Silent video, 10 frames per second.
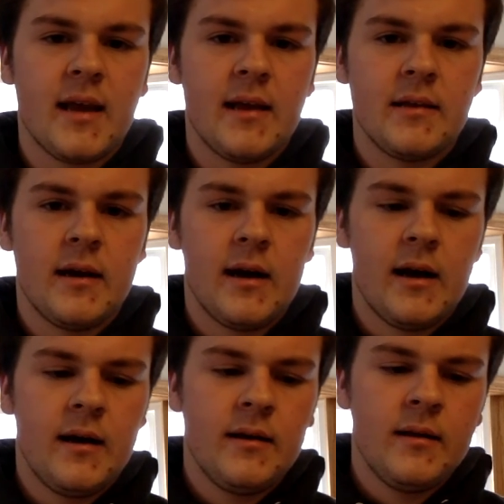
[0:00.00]
And
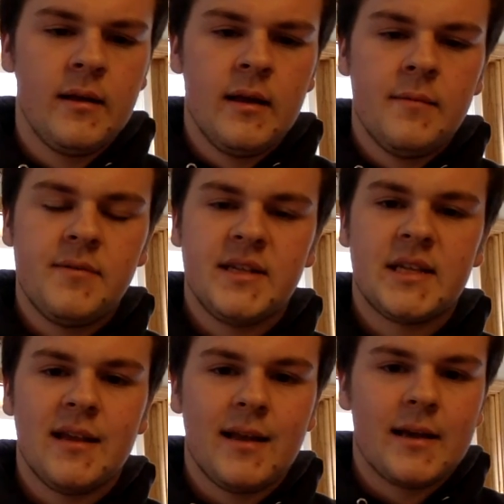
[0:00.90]
uh, please
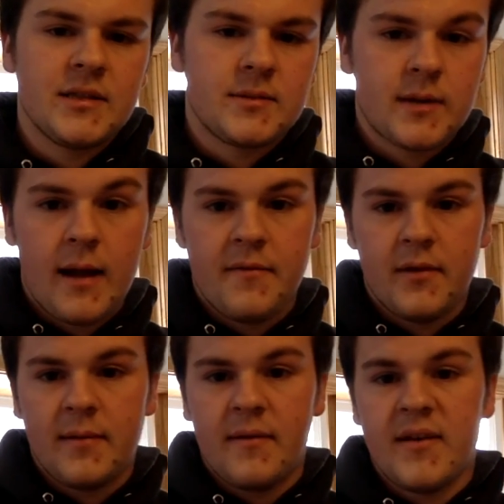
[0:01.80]
hit like and subscribe if
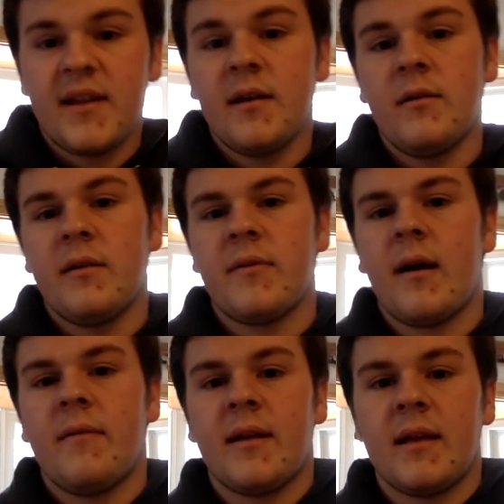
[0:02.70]
you like my video. If you
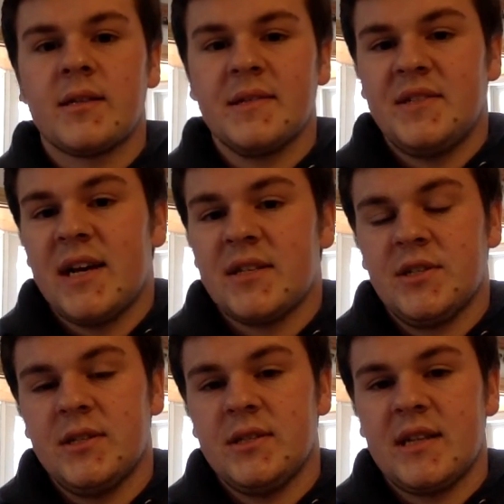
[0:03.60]
have any
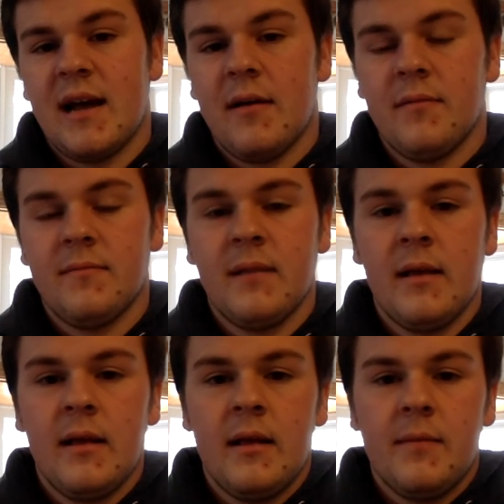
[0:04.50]
suggestions down,
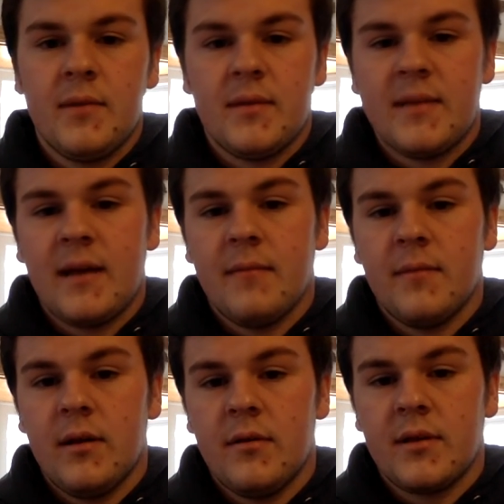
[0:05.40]
put them down
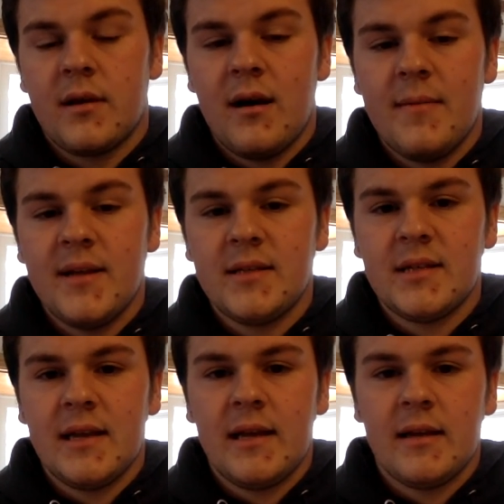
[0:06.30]
below in the
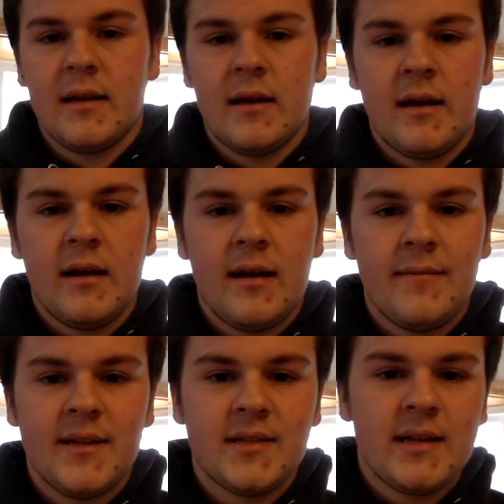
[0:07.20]
comments. And uh,
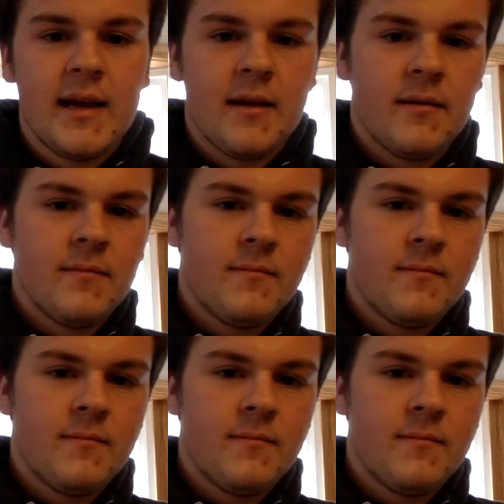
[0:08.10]
have a nice day.